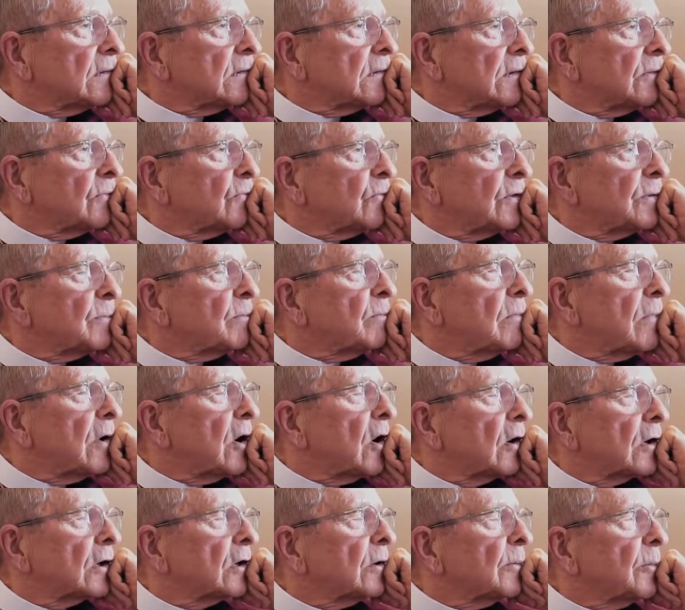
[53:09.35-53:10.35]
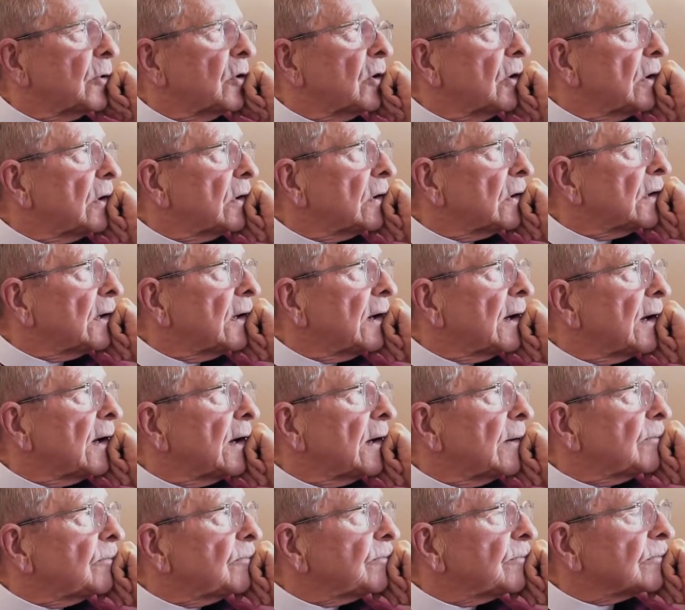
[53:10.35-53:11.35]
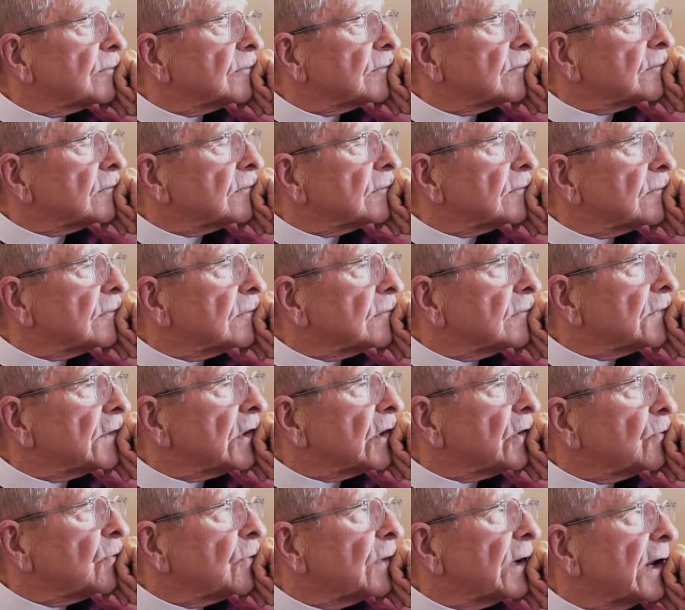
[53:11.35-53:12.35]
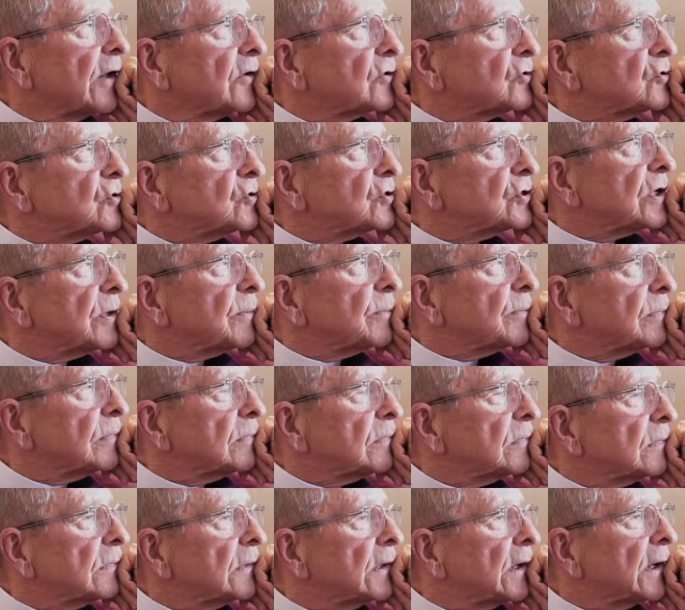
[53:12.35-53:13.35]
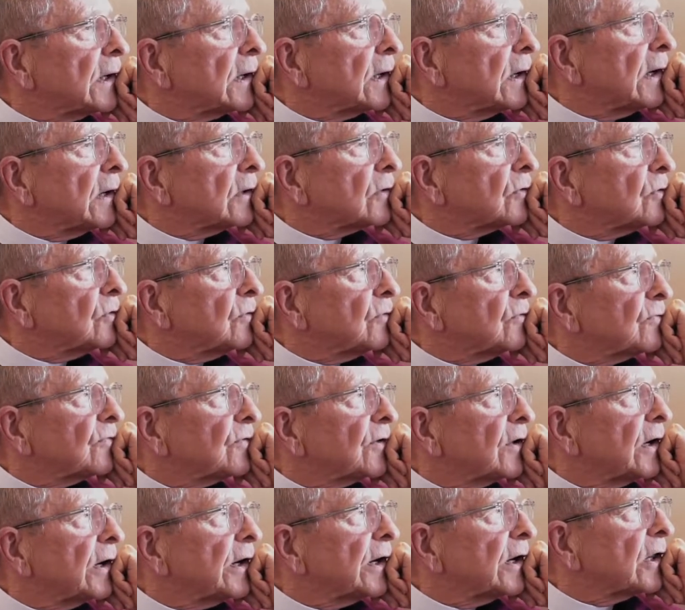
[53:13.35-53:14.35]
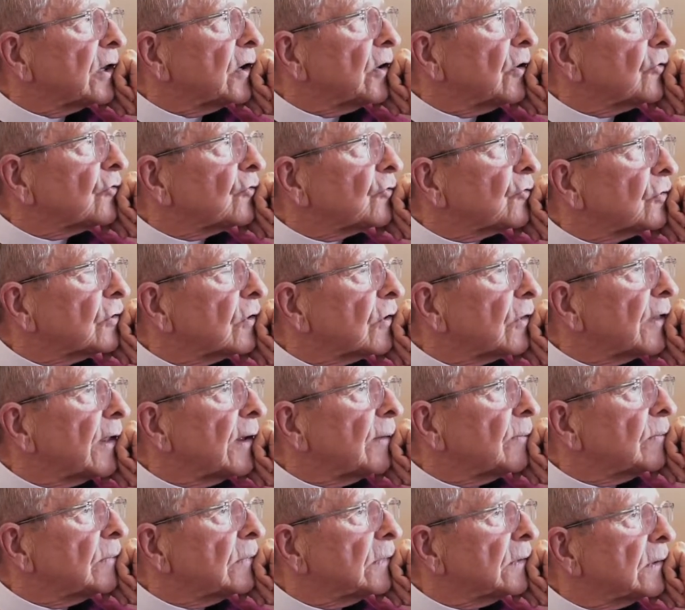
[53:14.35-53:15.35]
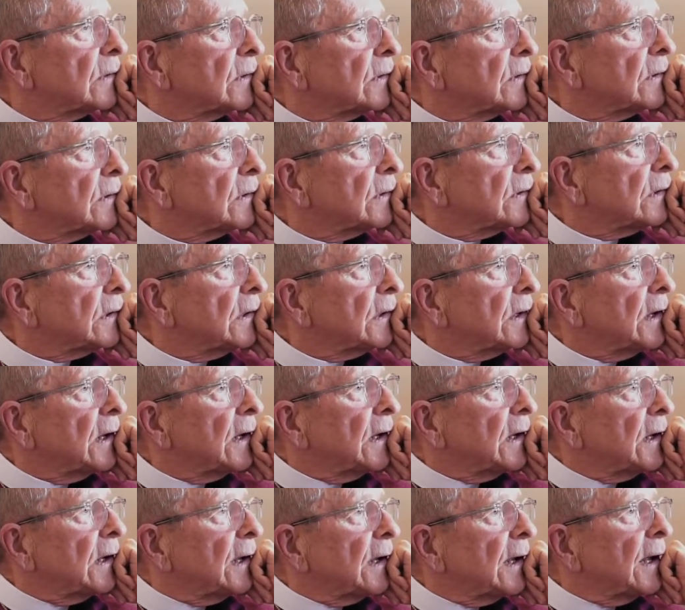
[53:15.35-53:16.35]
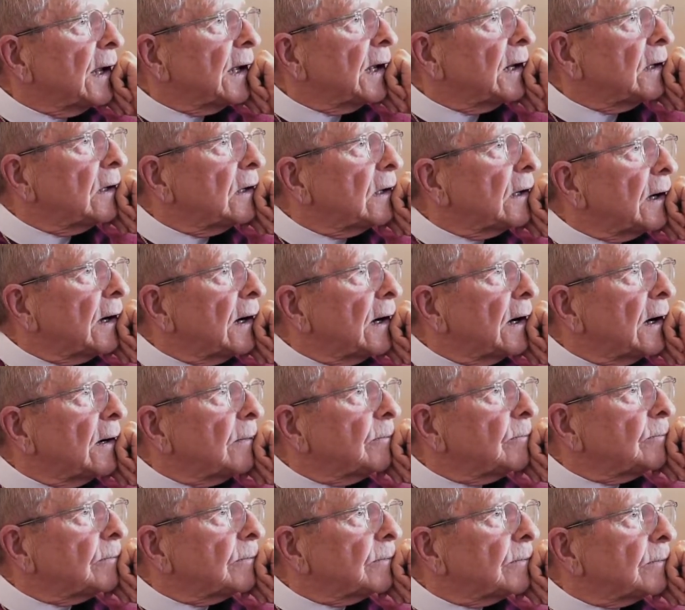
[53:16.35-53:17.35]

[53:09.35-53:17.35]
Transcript: a remarkable um, relationship. I, I couldn't feel any closer to them. And um,